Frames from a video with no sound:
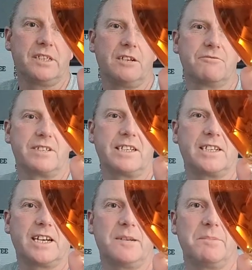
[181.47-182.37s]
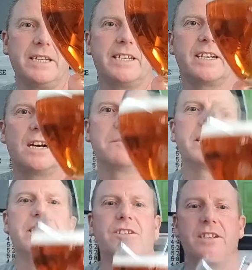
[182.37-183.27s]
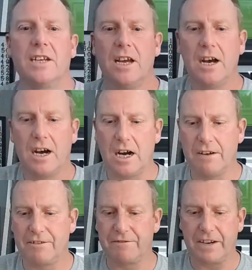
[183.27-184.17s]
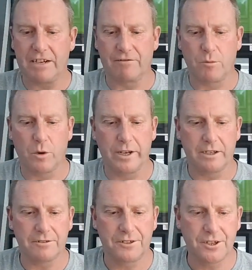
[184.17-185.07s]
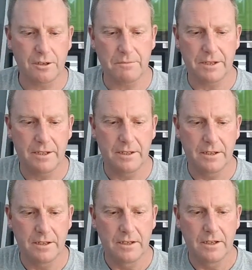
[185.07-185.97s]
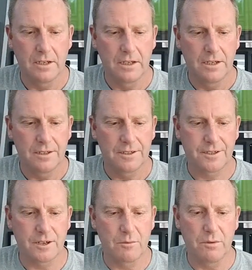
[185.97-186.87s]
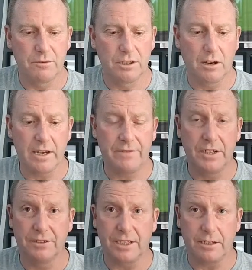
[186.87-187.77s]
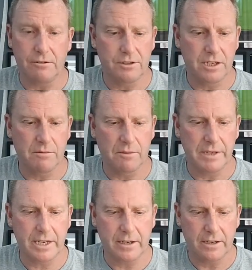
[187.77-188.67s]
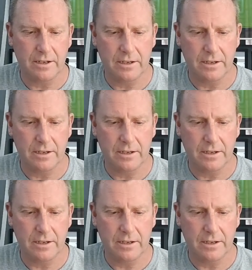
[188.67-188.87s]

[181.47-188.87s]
of golden in colour, plenty of carbonation, half a finger of white on top. So we'll dive in on the nose, see what we get.